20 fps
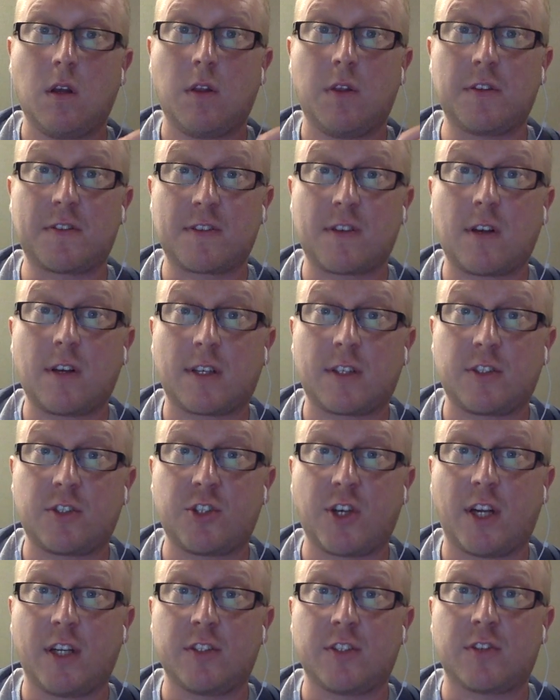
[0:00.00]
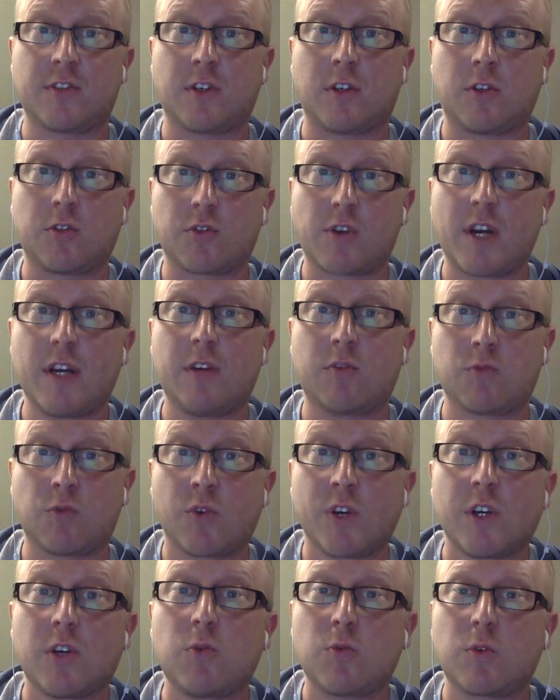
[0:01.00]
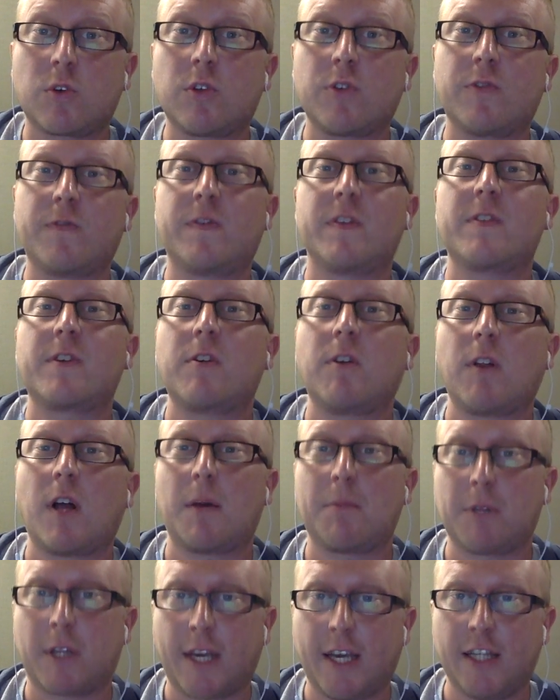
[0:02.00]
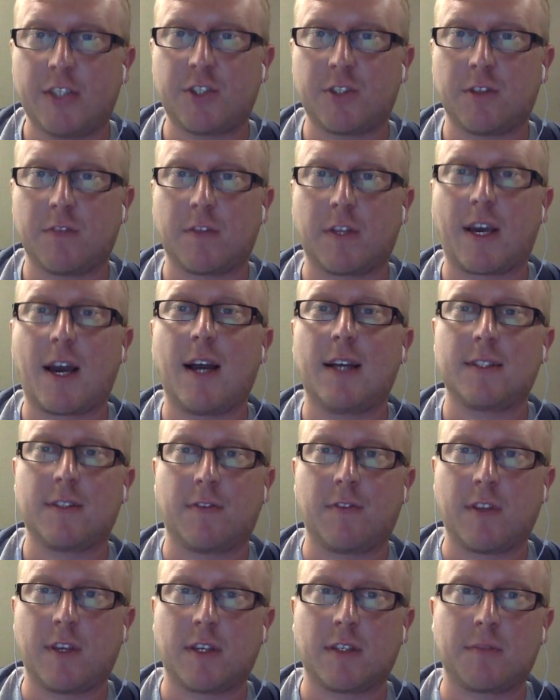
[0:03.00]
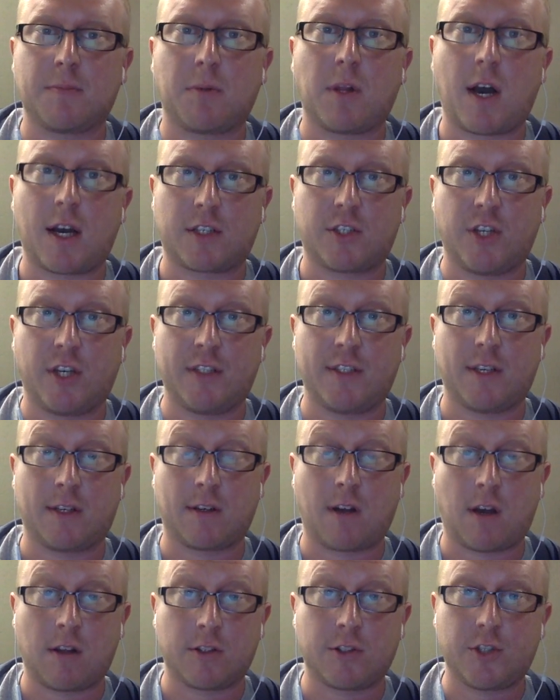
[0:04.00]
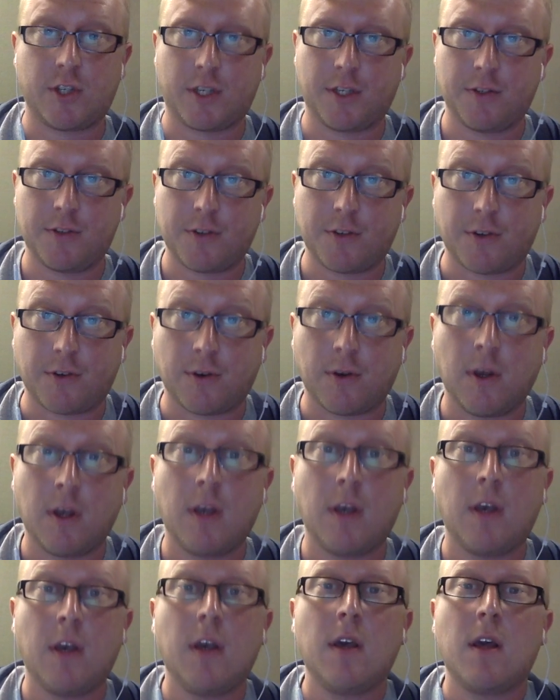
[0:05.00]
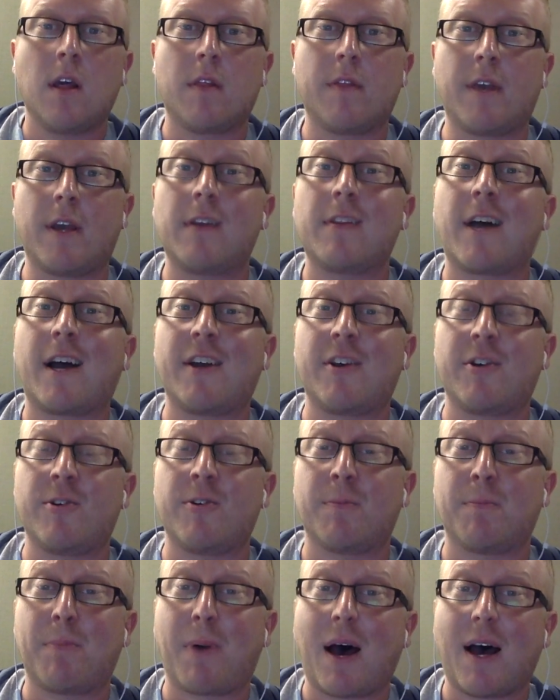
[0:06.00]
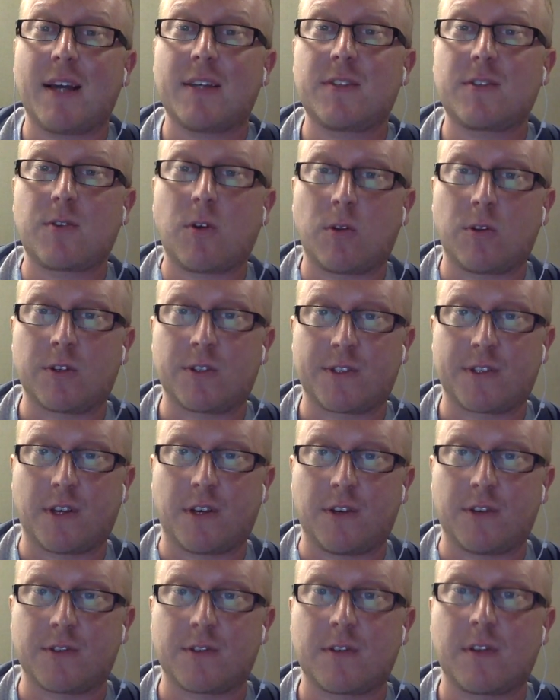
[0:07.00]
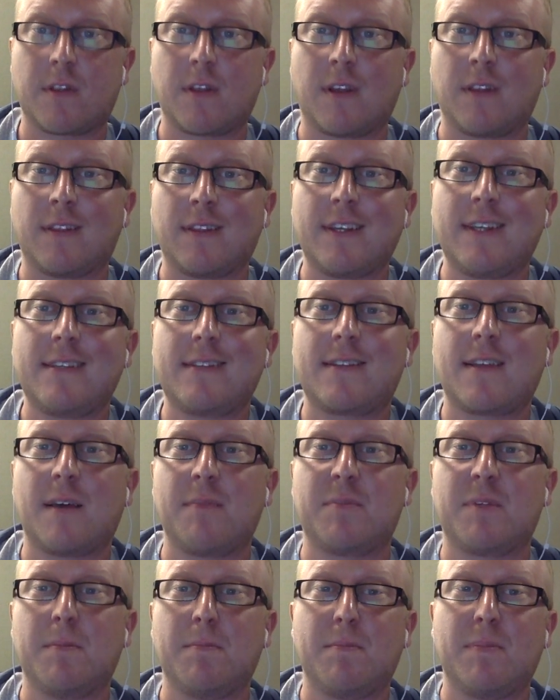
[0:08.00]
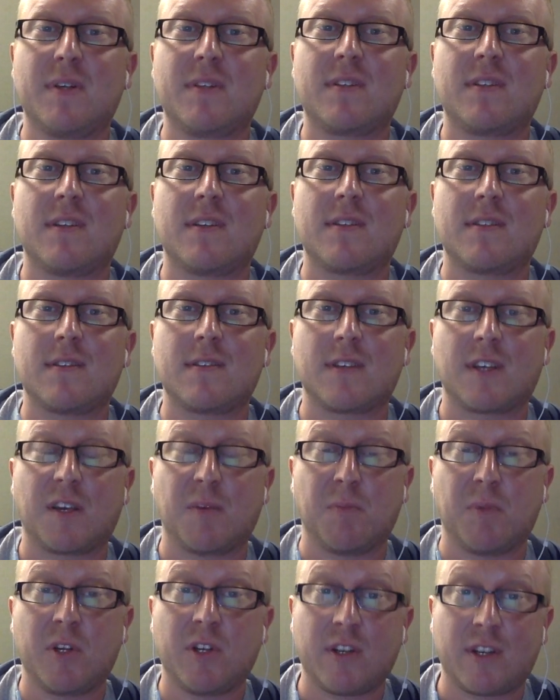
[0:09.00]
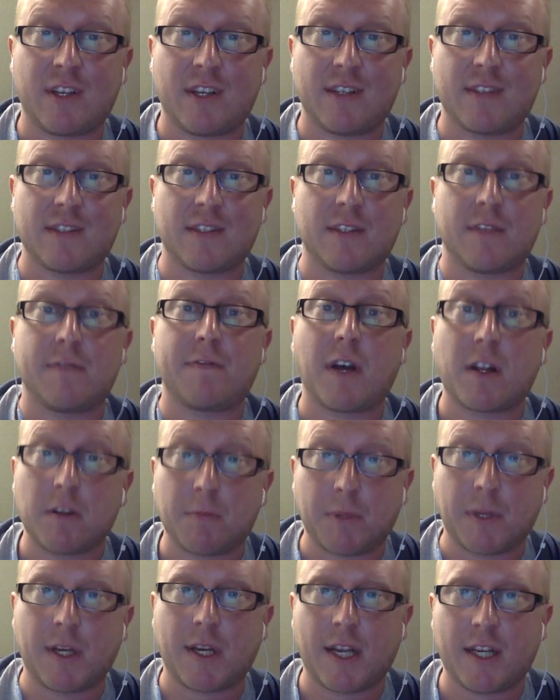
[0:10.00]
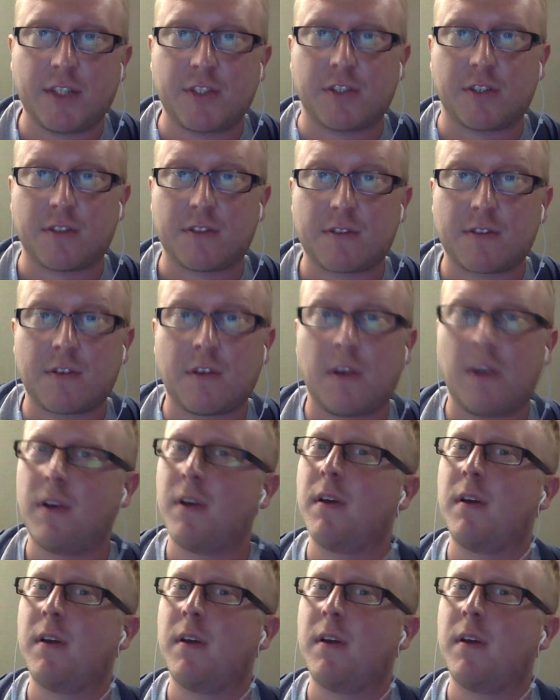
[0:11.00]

The Sun Exchange is a great real-world physical application of the kinds of things blockchain technology can do. They allow you to buy solar cells, then lease them to businesses and communities in developing nations.